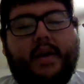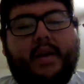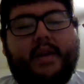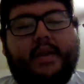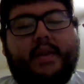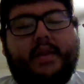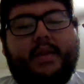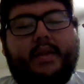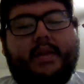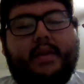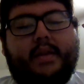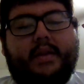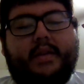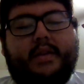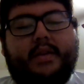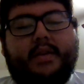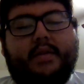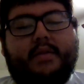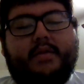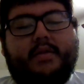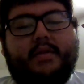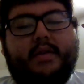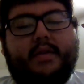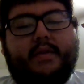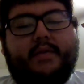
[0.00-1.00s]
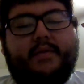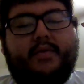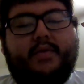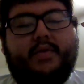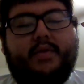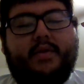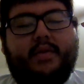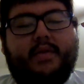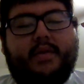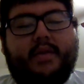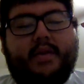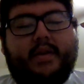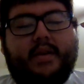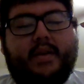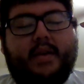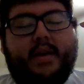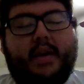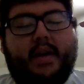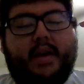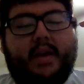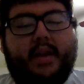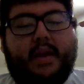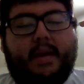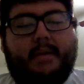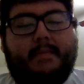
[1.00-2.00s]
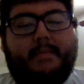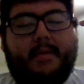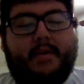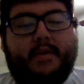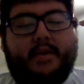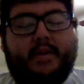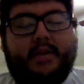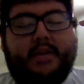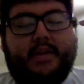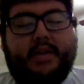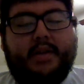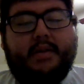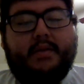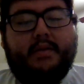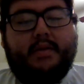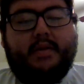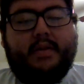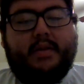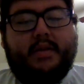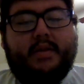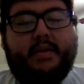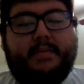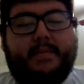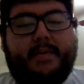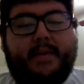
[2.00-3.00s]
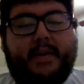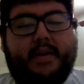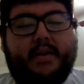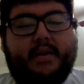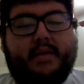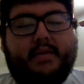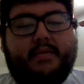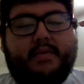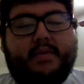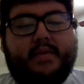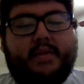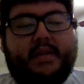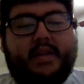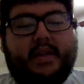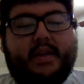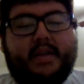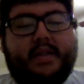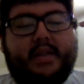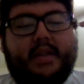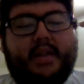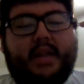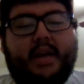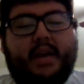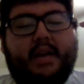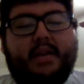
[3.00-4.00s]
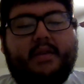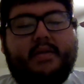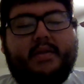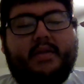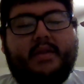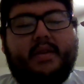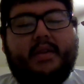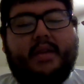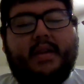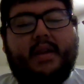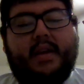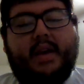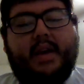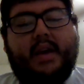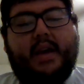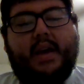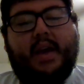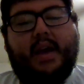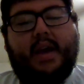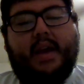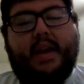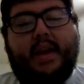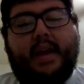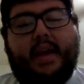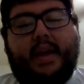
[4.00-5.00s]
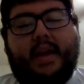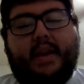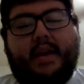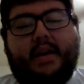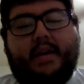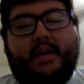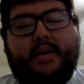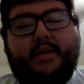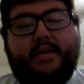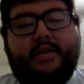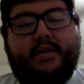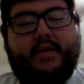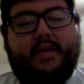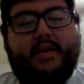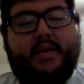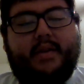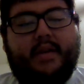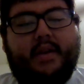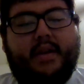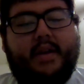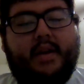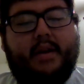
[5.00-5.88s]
The children of Judah that bare shield and spears were 6,800,